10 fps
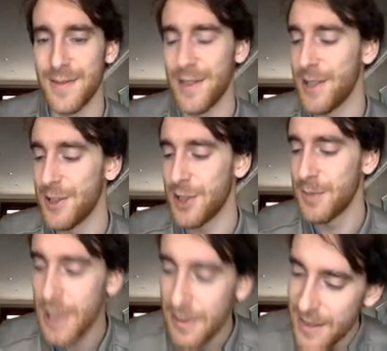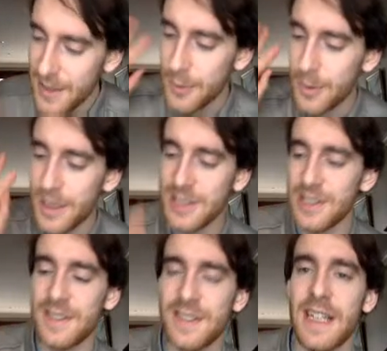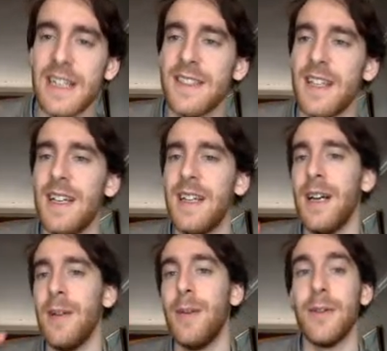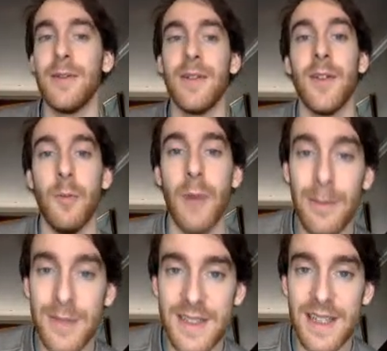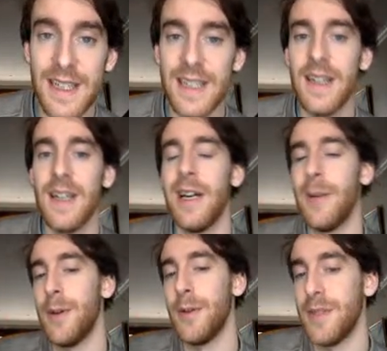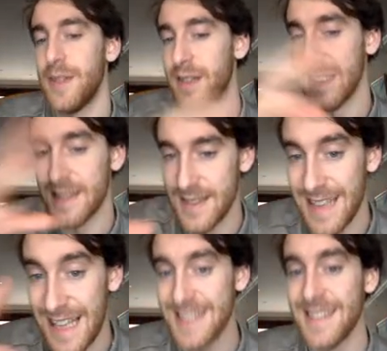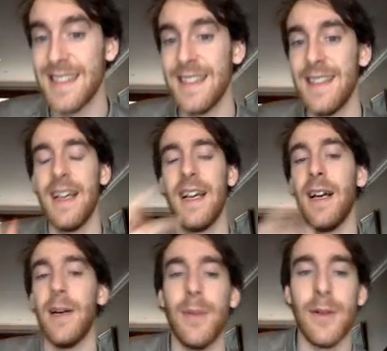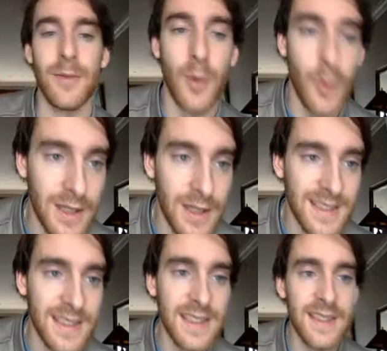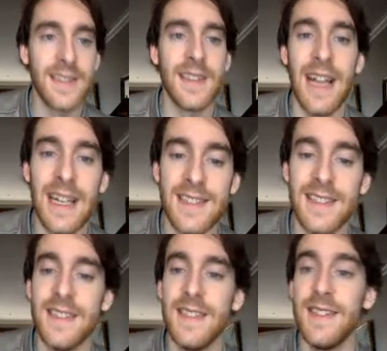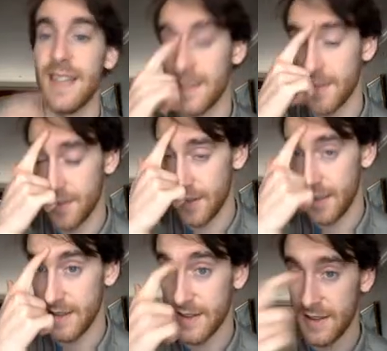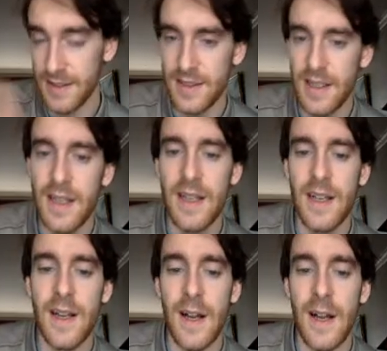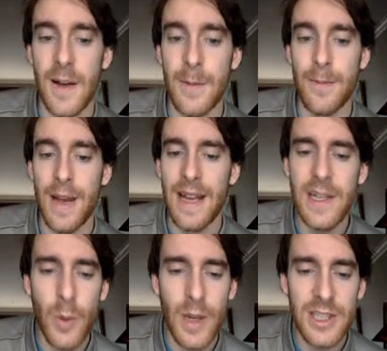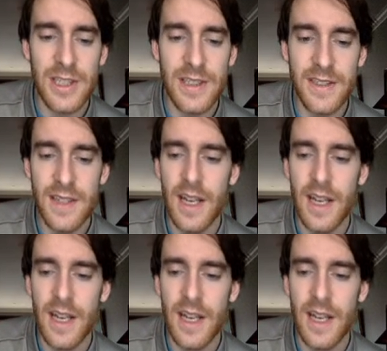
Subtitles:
Very good job. Do you have any questions, guys, about the website, about this lesson, about courses, classes, exercises? Any questions?